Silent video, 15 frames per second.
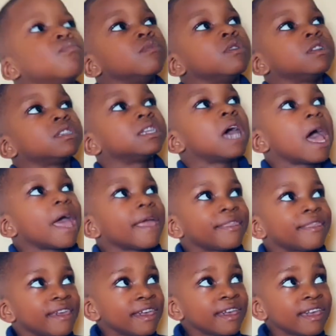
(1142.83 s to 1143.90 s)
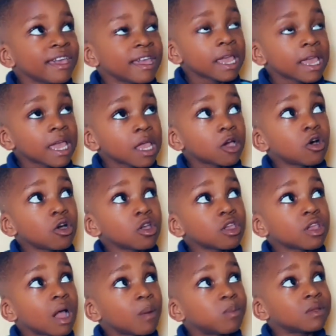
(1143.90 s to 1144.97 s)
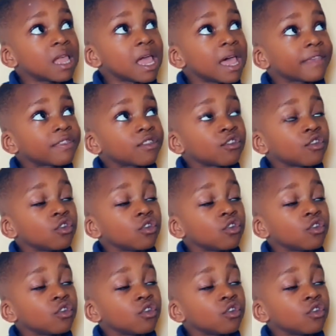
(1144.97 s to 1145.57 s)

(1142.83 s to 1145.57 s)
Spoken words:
Daddy, God bless you.